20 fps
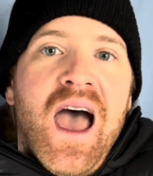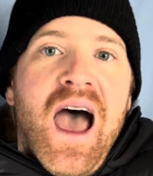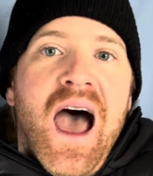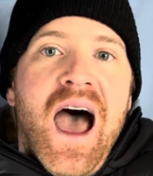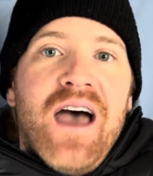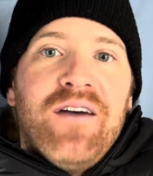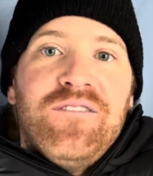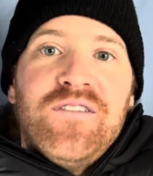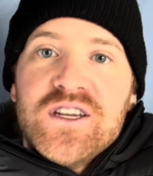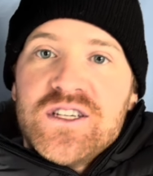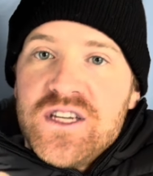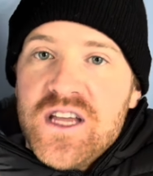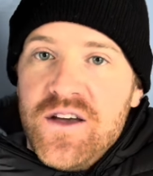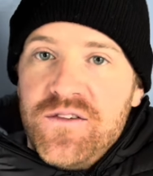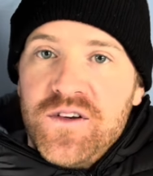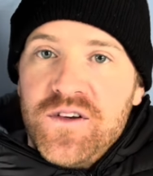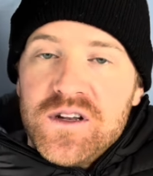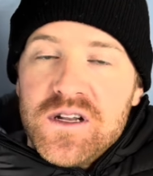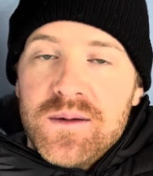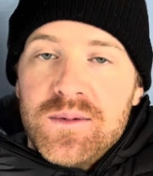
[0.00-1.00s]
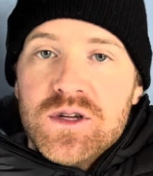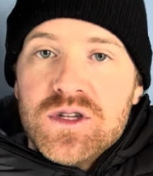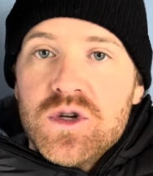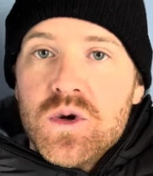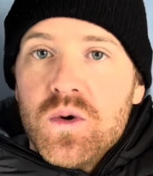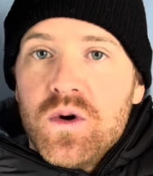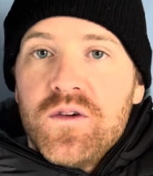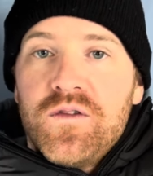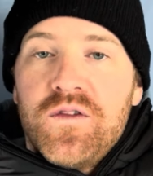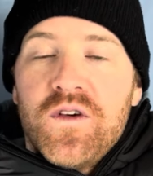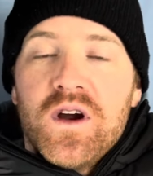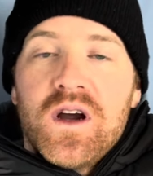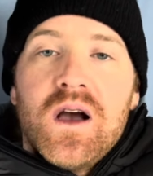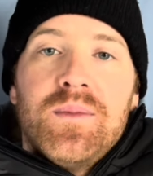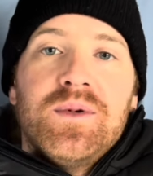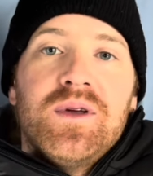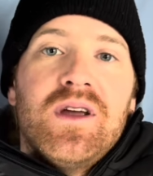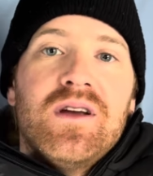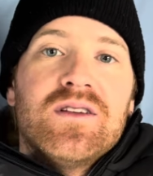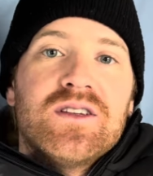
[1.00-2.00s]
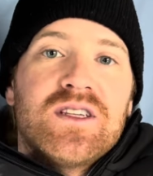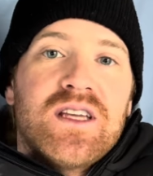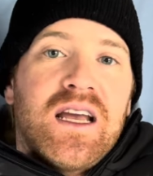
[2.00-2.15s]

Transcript: I fished the FLW Tour for a couple years.